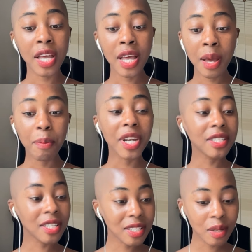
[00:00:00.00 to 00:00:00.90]
but it's
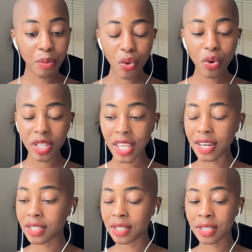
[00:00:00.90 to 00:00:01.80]
a support that
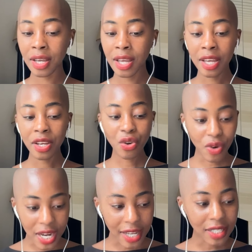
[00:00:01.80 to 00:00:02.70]
is
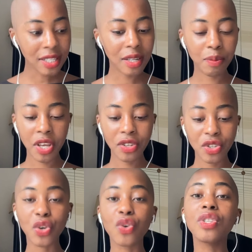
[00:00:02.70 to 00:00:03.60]
created because
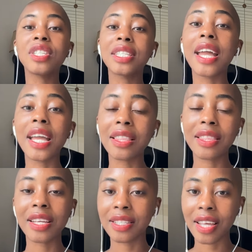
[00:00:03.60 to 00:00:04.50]
you're not saying
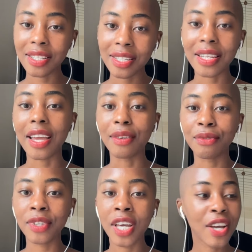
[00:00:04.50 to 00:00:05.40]
things that are safe.